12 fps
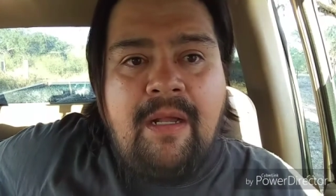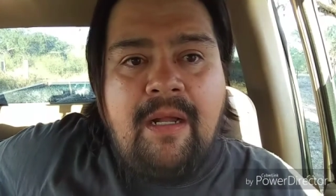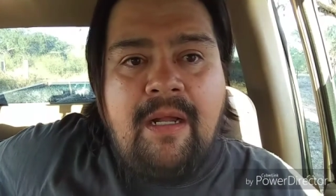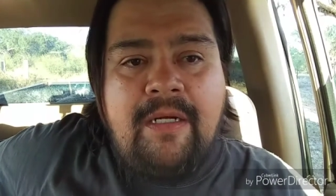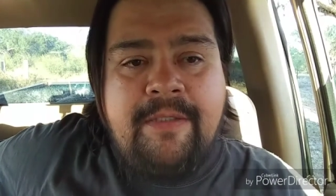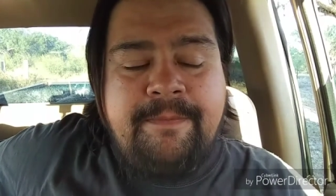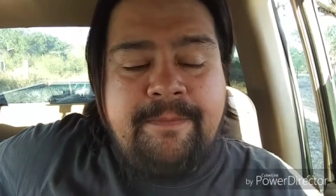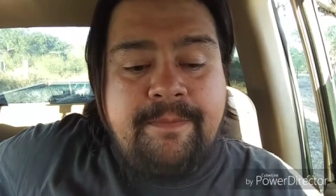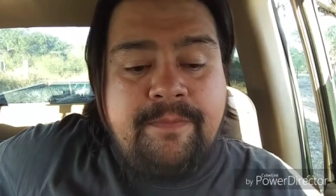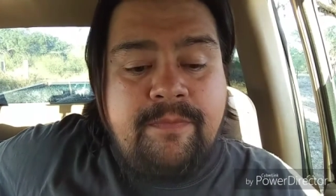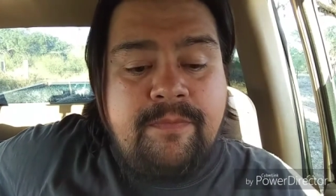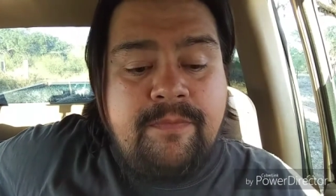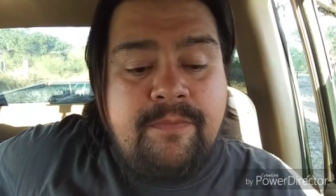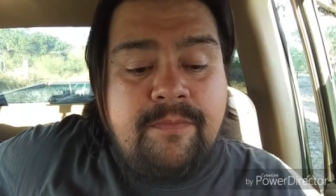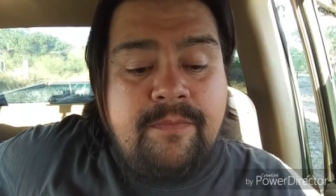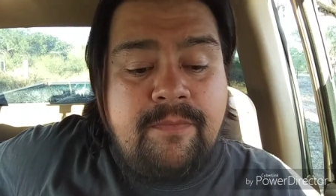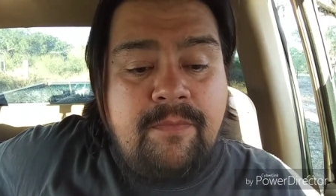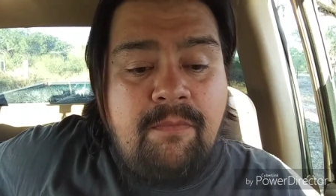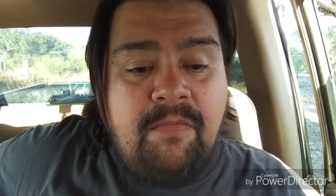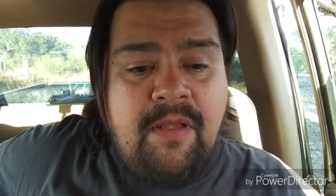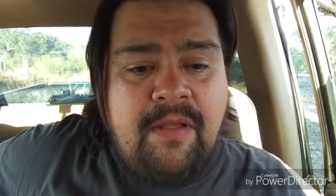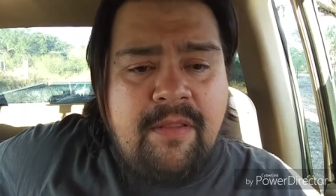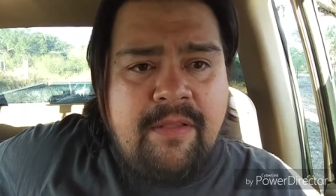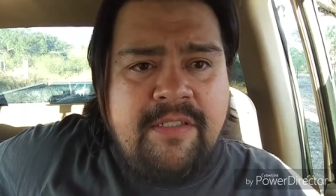Um,
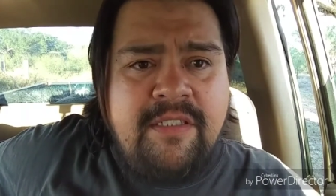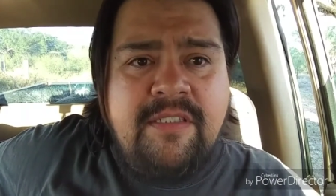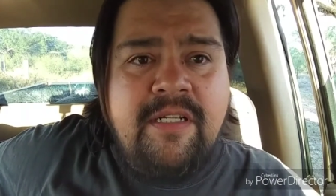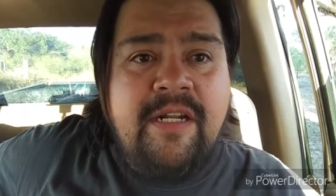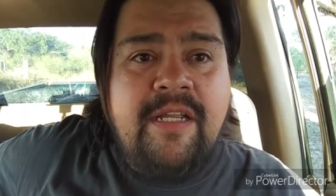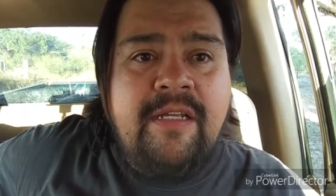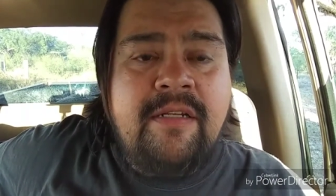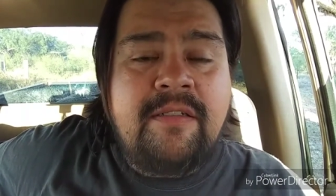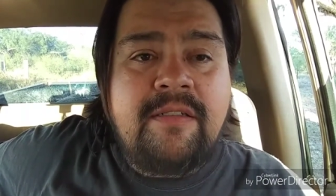there's a study